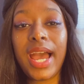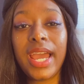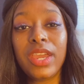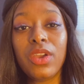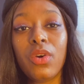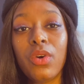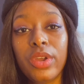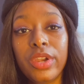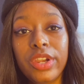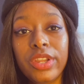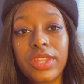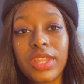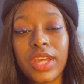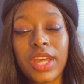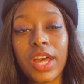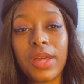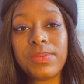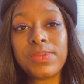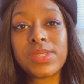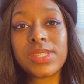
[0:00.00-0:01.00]
ordered the
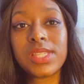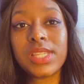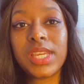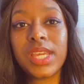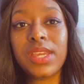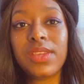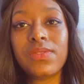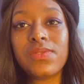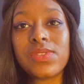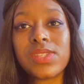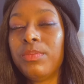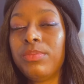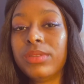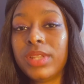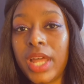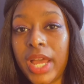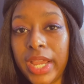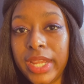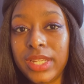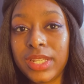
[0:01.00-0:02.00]
cup sleeves
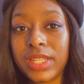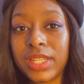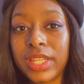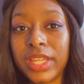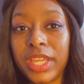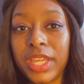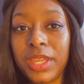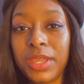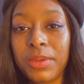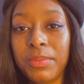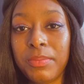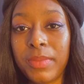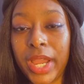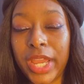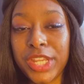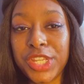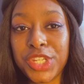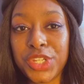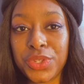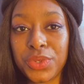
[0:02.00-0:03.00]
blindly,
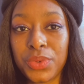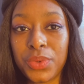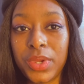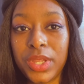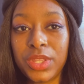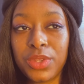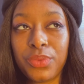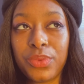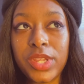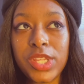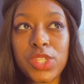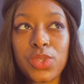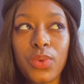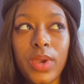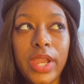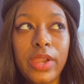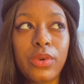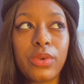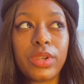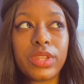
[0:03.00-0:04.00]
mind you, and the reason
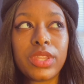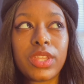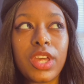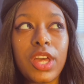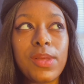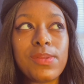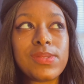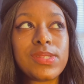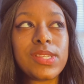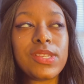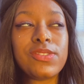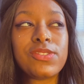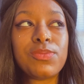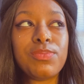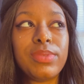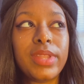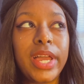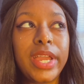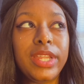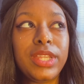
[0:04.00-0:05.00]
why I ordered the cup sleeves
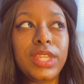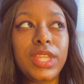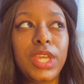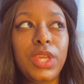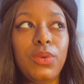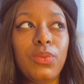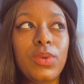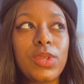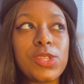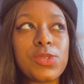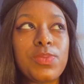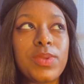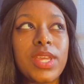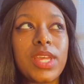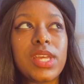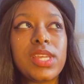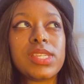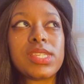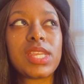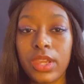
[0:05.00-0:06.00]
blindly was
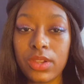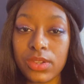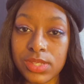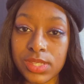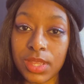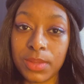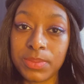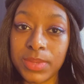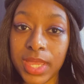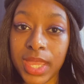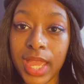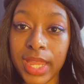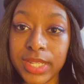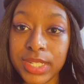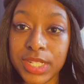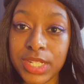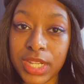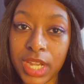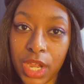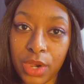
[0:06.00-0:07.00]
because here's something I did not